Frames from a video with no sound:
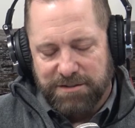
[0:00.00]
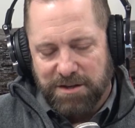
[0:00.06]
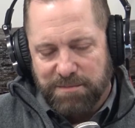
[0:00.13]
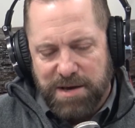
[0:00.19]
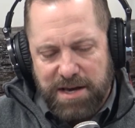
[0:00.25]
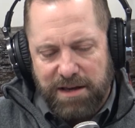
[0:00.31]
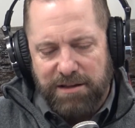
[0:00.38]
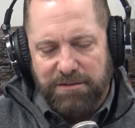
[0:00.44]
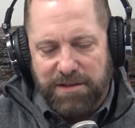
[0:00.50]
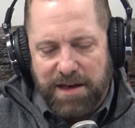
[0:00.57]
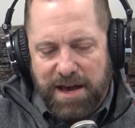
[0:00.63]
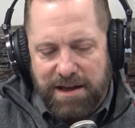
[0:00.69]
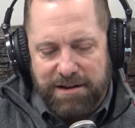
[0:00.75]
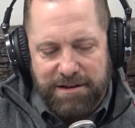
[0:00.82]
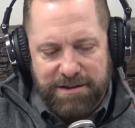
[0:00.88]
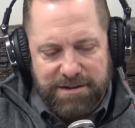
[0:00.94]
to me,
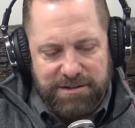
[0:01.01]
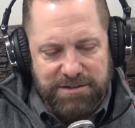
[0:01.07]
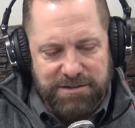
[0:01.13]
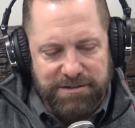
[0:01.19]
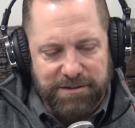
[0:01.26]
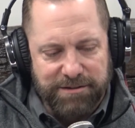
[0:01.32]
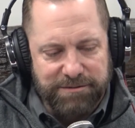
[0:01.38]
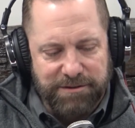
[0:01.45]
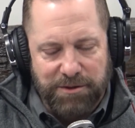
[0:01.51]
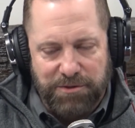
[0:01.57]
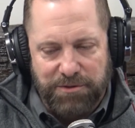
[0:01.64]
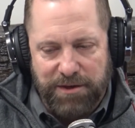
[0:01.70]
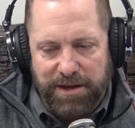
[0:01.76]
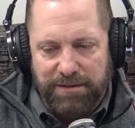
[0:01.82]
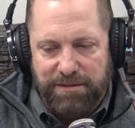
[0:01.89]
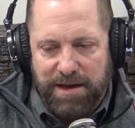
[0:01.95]
that is the
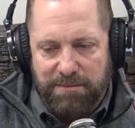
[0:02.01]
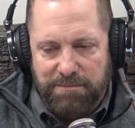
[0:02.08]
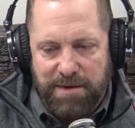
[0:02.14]
thing that